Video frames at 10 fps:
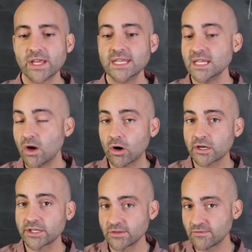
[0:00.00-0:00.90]
And he
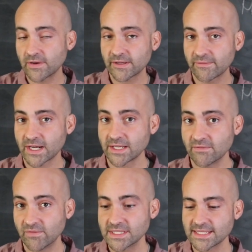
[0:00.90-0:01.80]
argued very, very
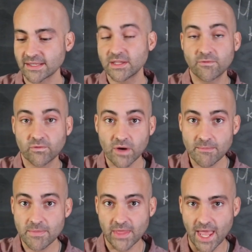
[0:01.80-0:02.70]
convincingly
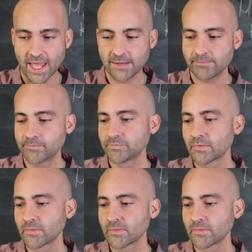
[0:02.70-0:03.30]
from that,